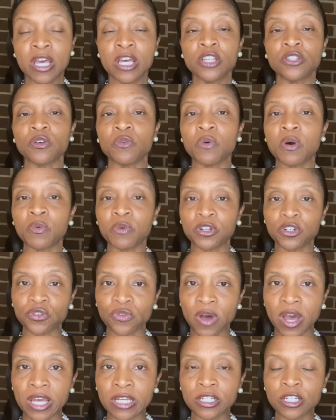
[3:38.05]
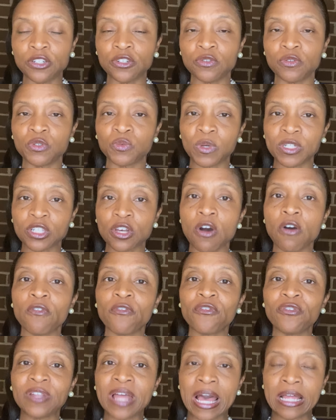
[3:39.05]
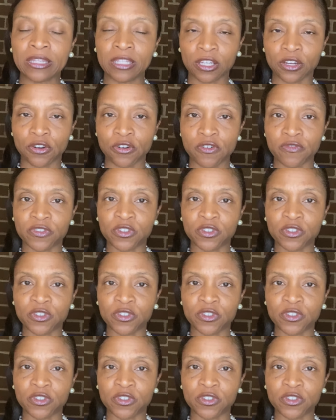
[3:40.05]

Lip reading: So what we're trying to do is what's called flatten the curve.